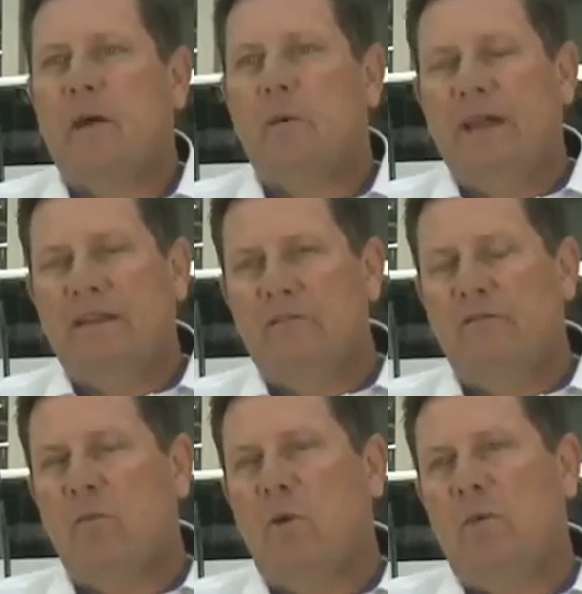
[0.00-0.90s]
They are
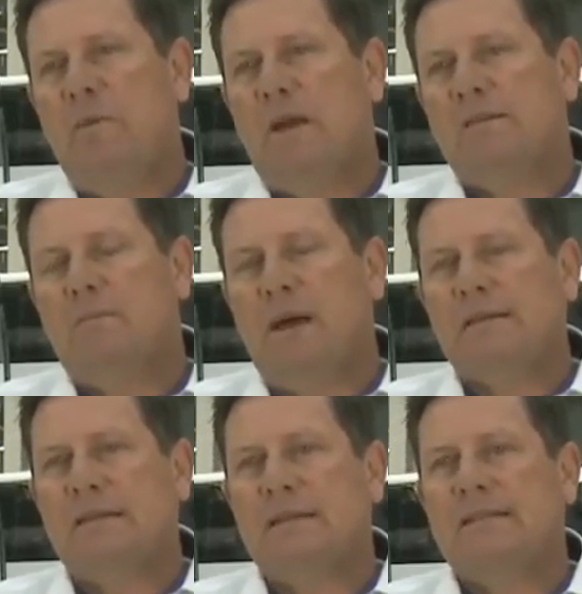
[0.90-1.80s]
waiting for more bus
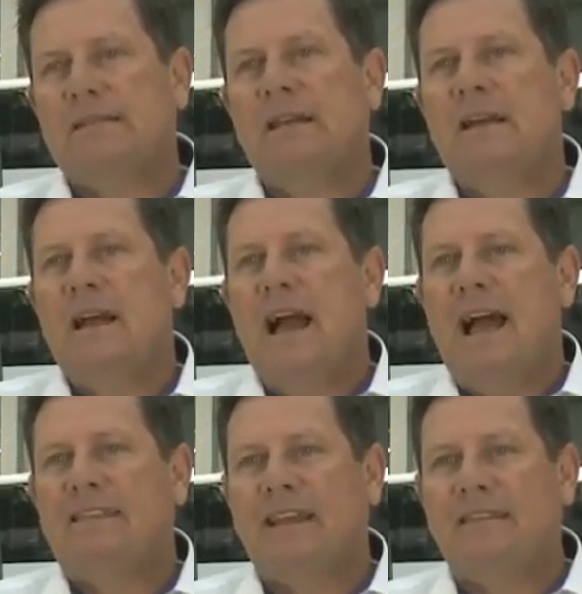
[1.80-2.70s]
buses
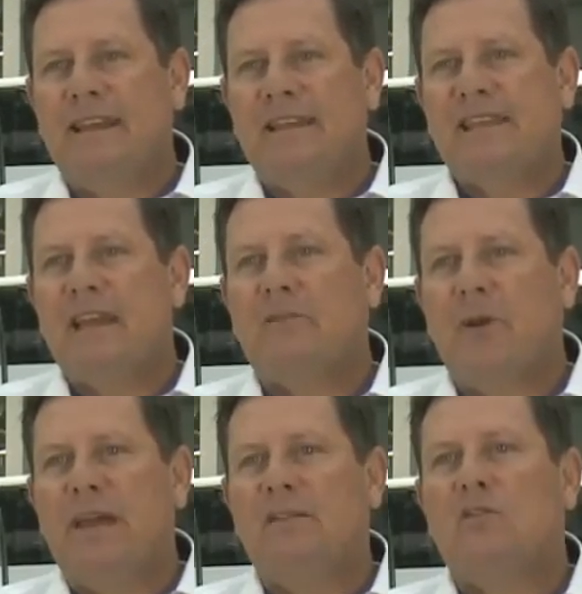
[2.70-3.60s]
and that this can
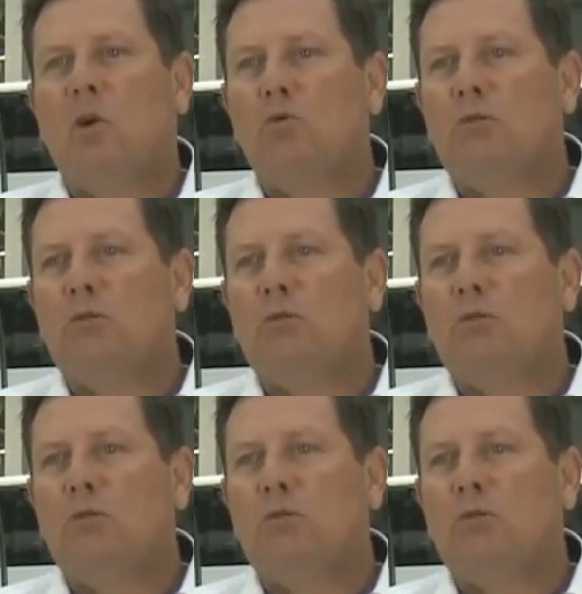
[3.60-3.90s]
create a